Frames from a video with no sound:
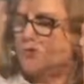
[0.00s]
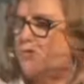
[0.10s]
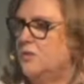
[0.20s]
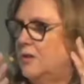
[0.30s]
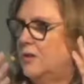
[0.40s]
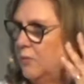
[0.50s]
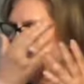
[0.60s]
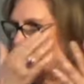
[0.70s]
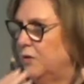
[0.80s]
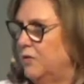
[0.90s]
you're still kind of
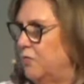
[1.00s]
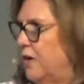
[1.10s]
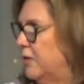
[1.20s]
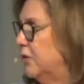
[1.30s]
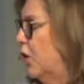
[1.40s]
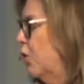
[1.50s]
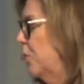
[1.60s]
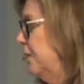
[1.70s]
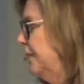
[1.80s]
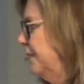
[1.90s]
working with your frontal
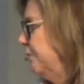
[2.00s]
lobe.